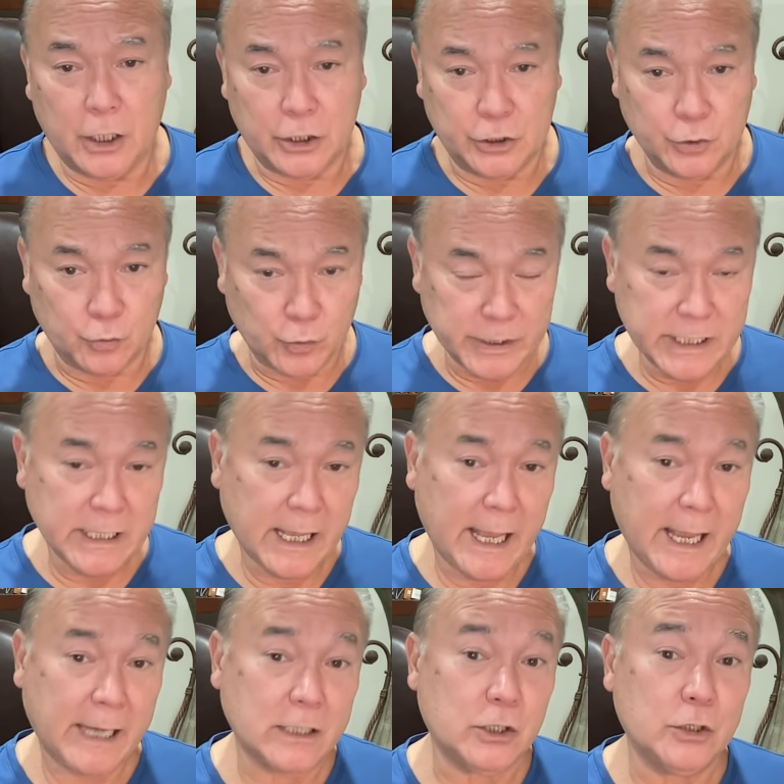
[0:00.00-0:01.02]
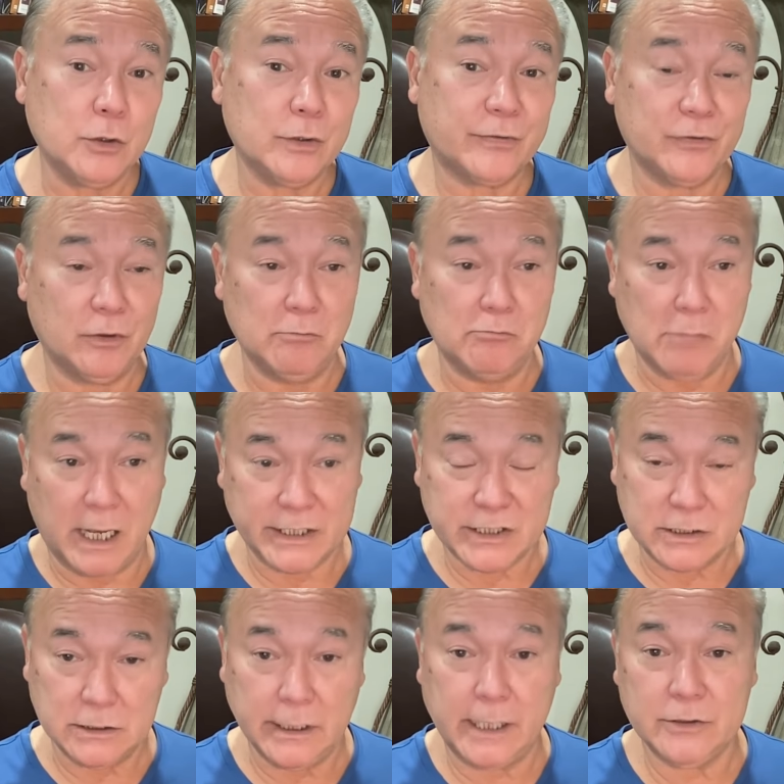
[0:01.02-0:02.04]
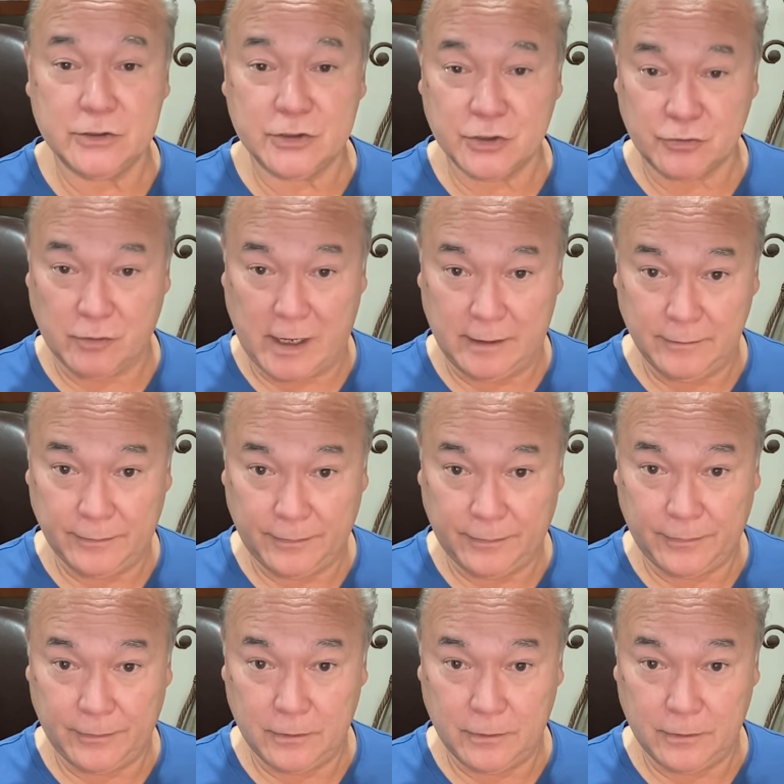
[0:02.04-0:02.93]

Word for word: You regain youthful muscle and strength.